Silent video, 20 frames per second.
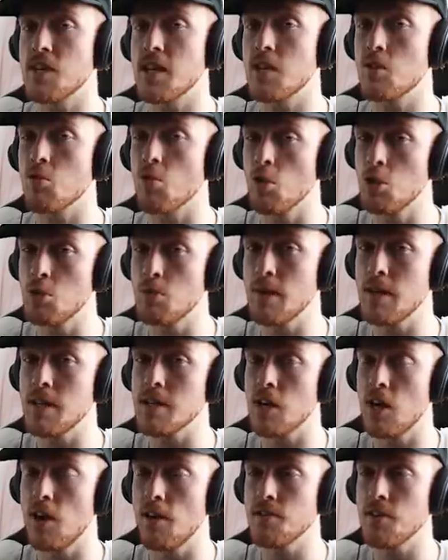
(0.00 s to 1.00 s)
say Gross
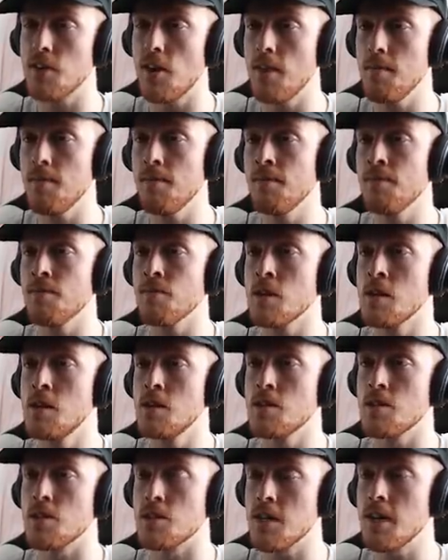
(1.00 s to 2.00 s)
Beat's half time.
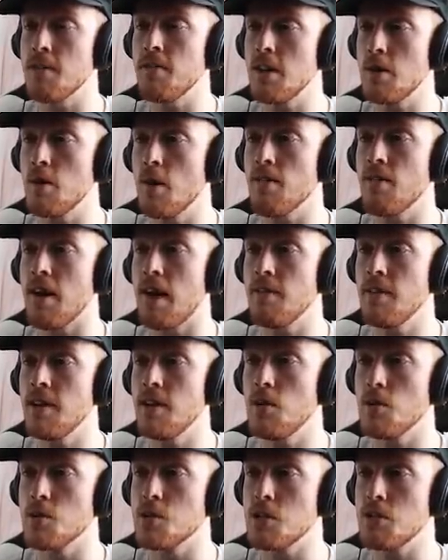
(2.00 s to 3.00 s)
So it's definitely worth
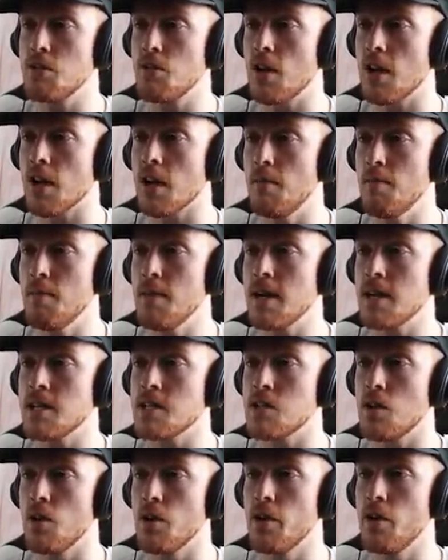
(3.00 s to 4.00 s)
having. Also, you've got like a
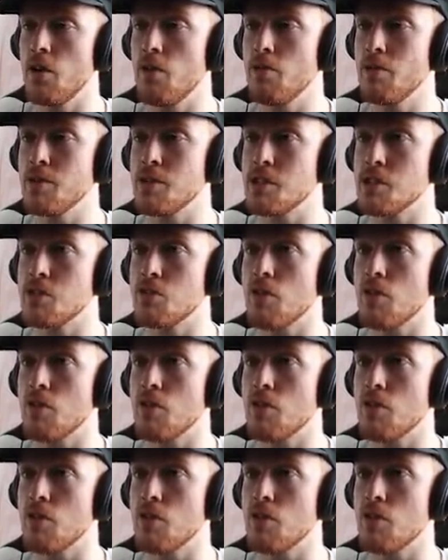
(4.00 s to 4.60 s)
mix on and off, which is